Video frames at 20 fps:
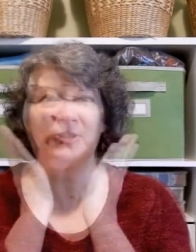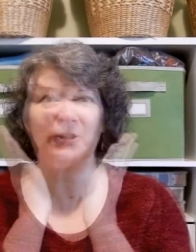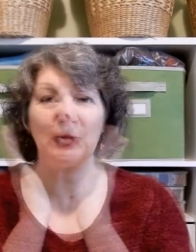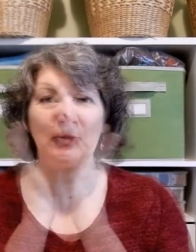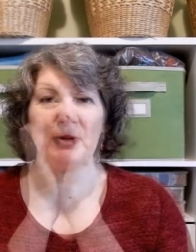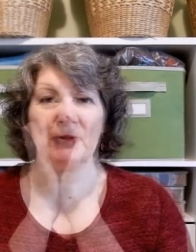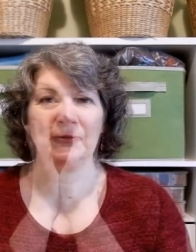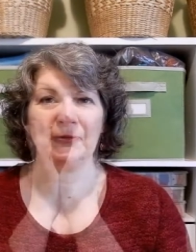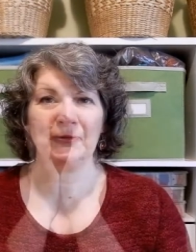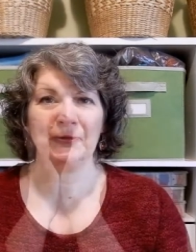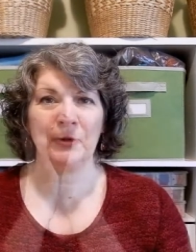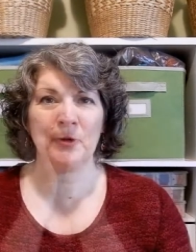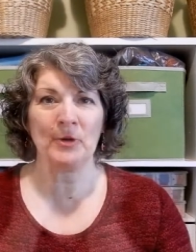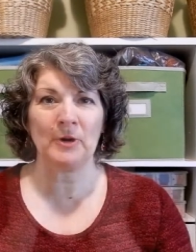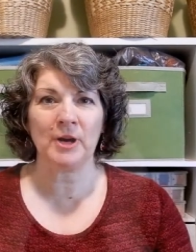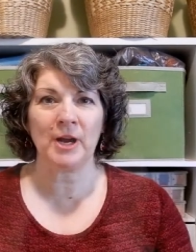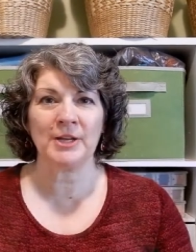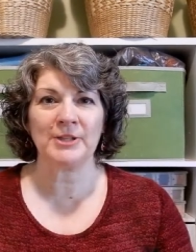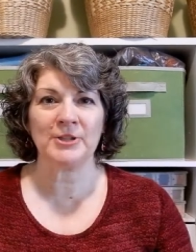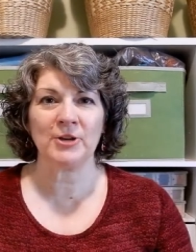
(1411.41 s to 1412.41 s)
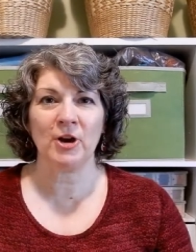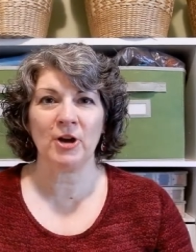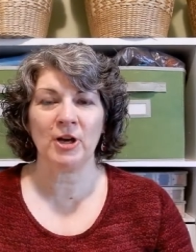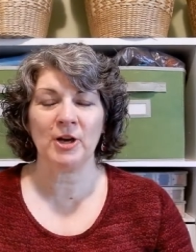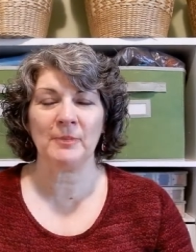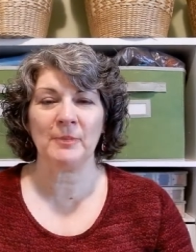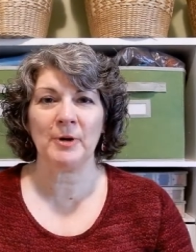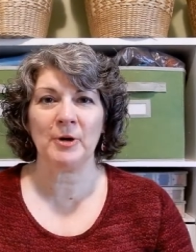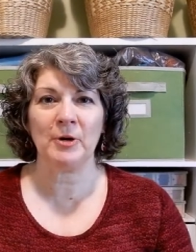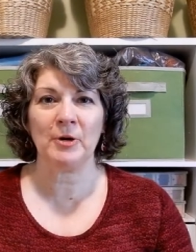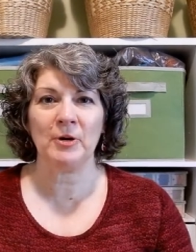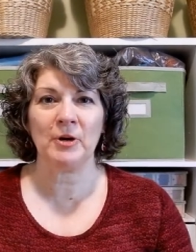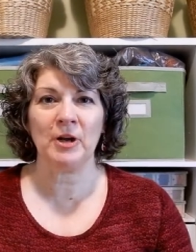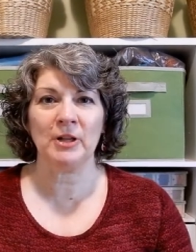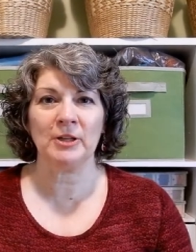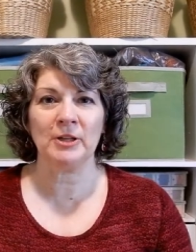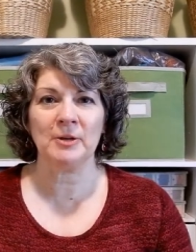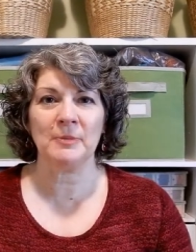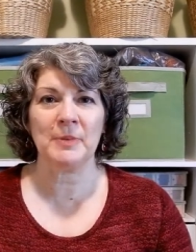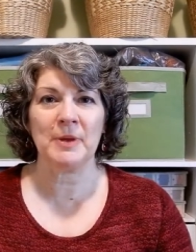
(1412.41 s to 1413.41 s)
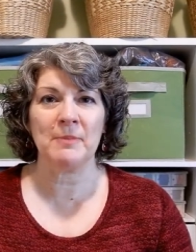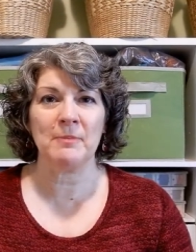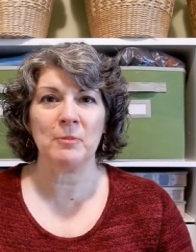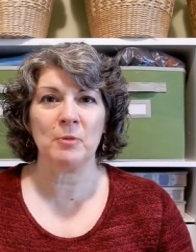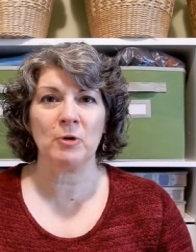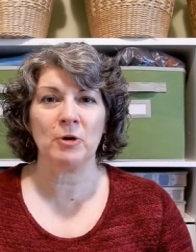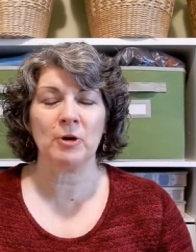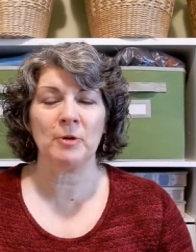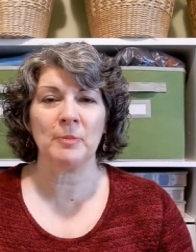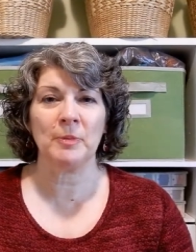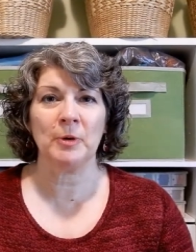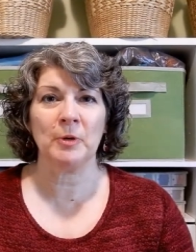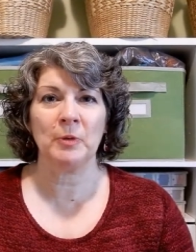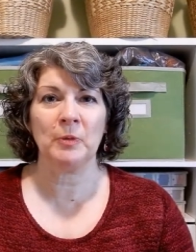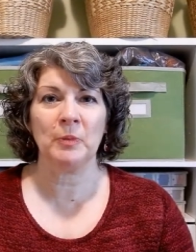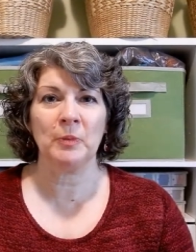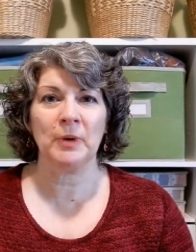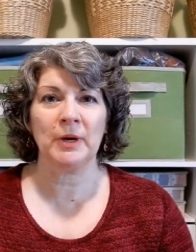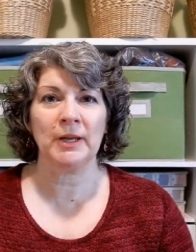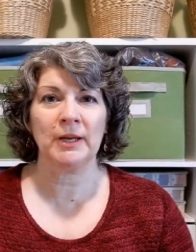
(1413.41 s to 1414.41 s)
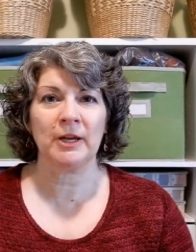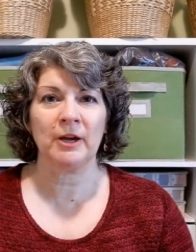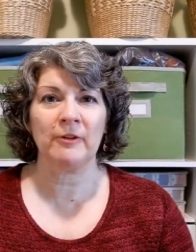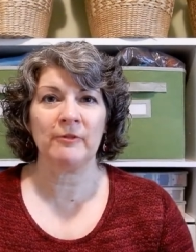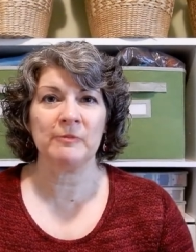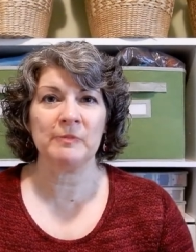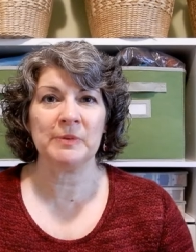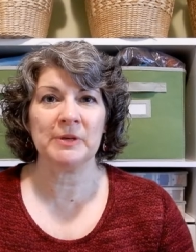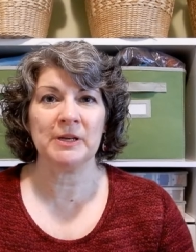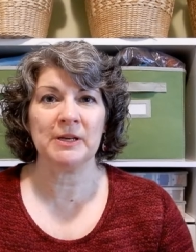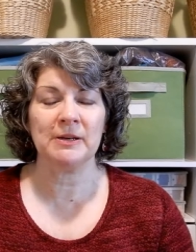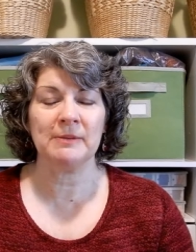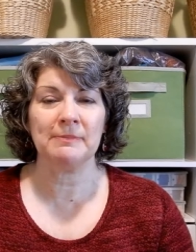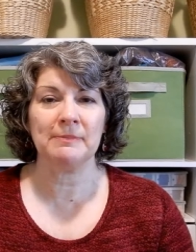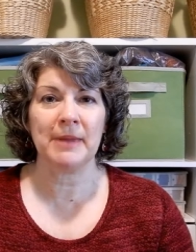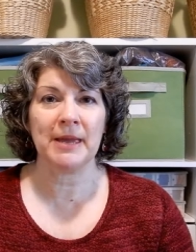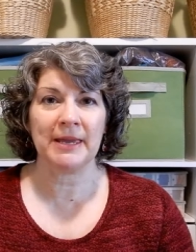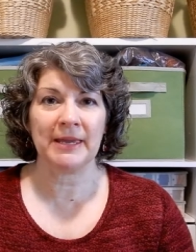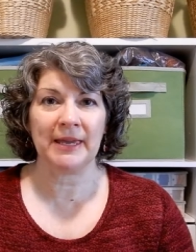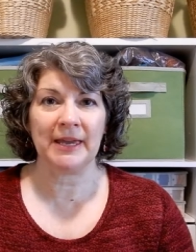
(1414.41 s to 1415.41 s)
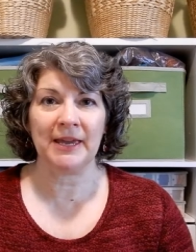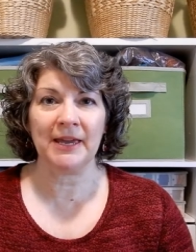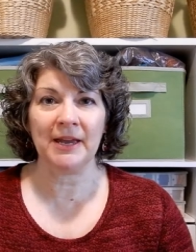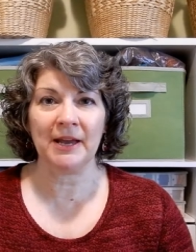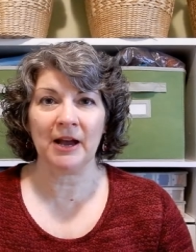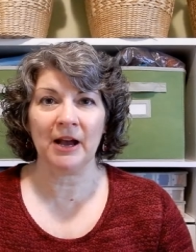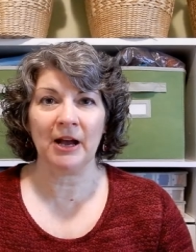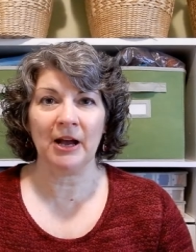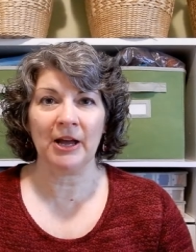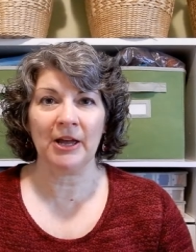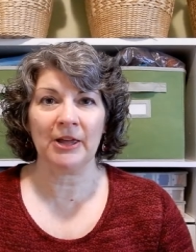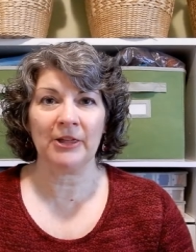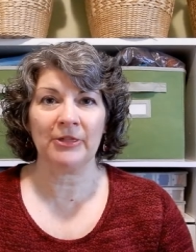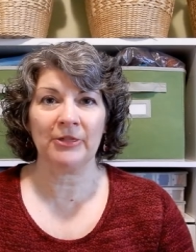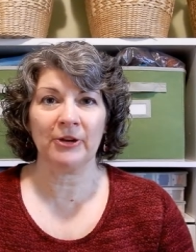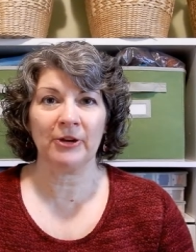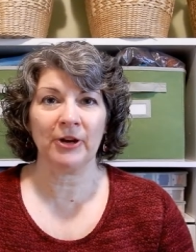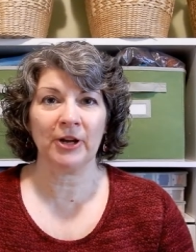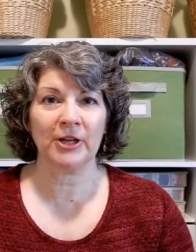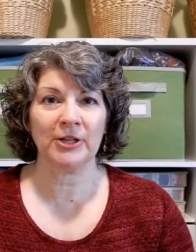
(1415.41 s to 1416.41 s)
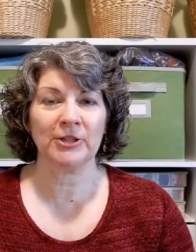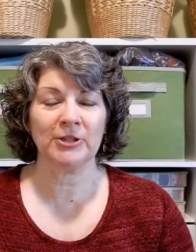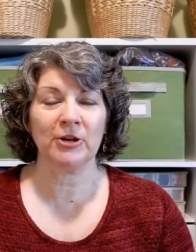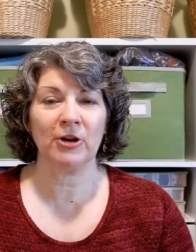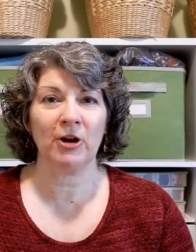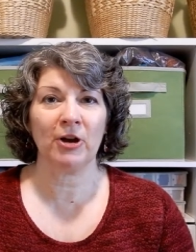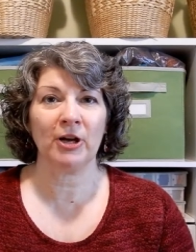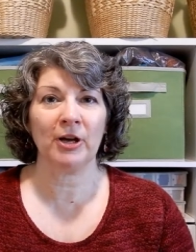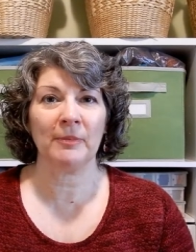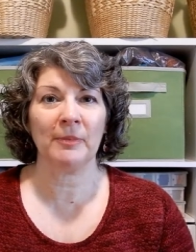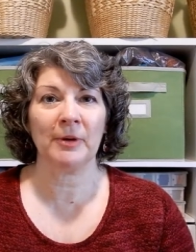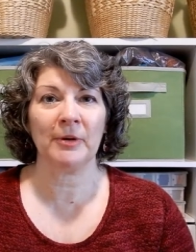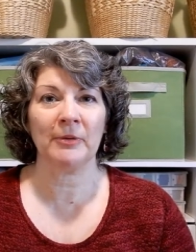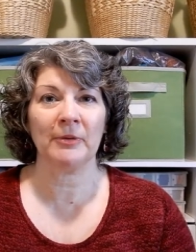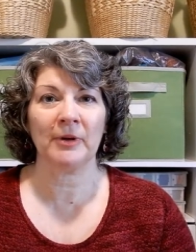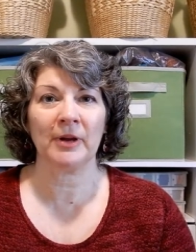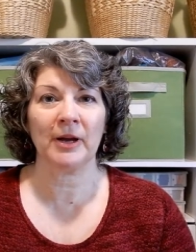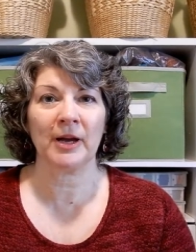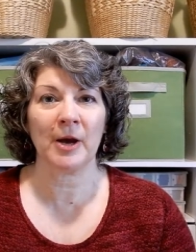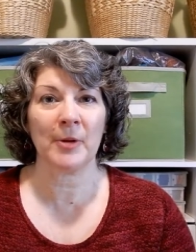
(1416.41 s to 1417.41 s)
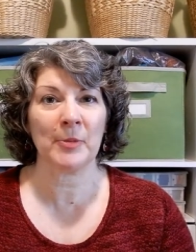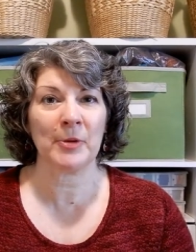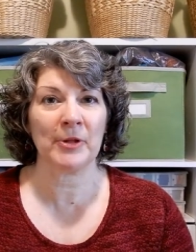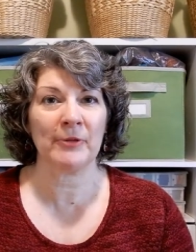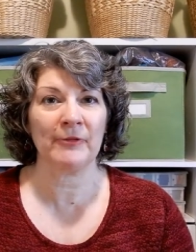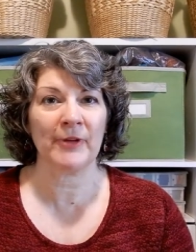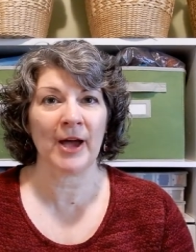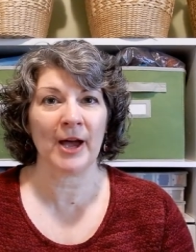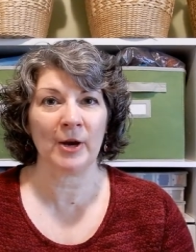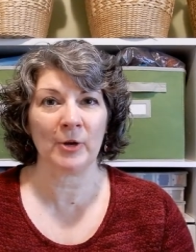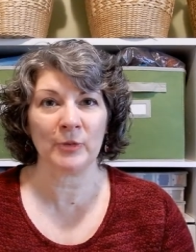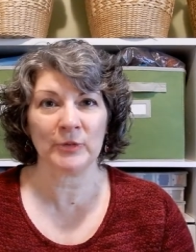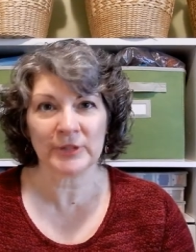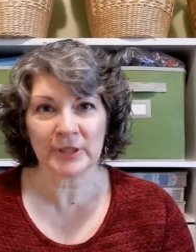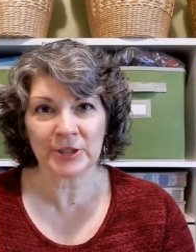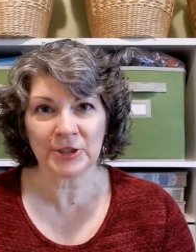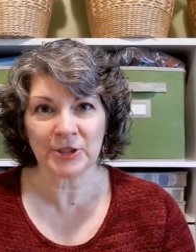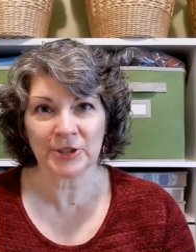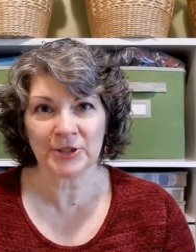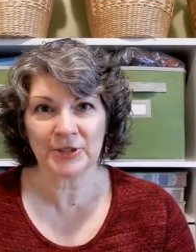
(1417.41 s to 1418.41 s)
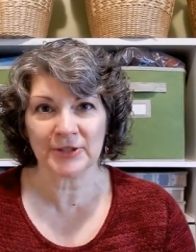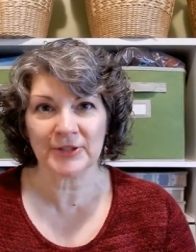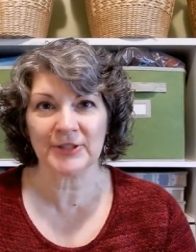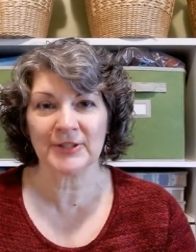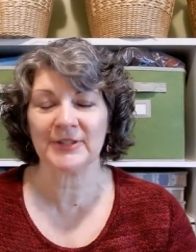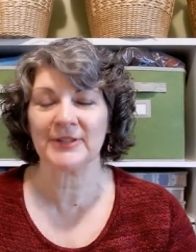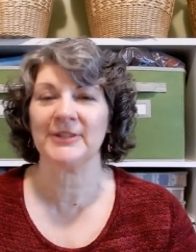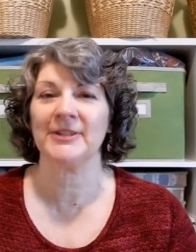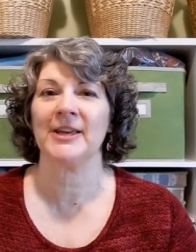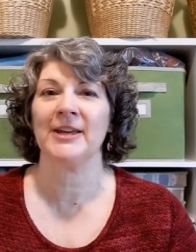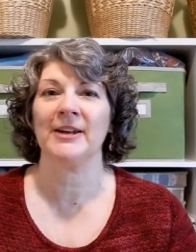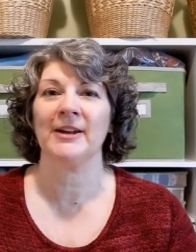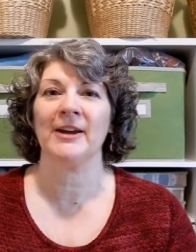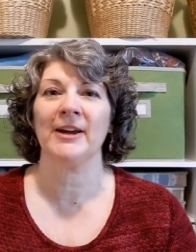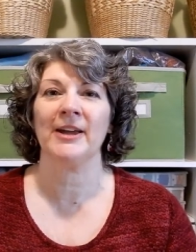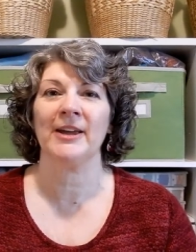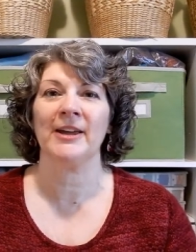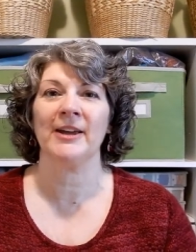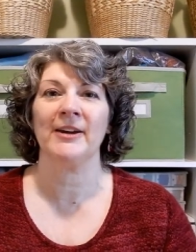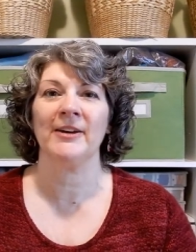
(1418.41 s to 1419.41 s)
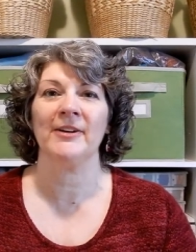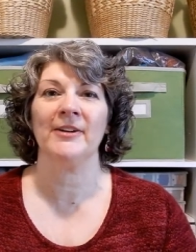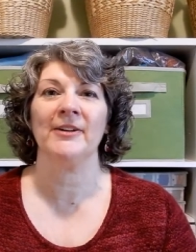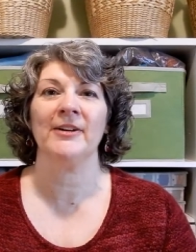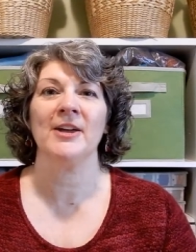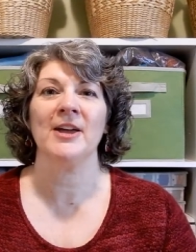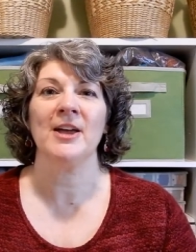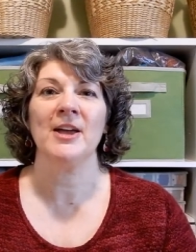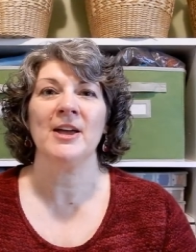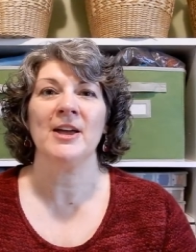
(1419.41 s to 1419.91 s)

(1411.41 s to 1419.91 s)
So before I talk about a little bit more about what I've been making, I thought I'd talk about a couple of acquisitions that I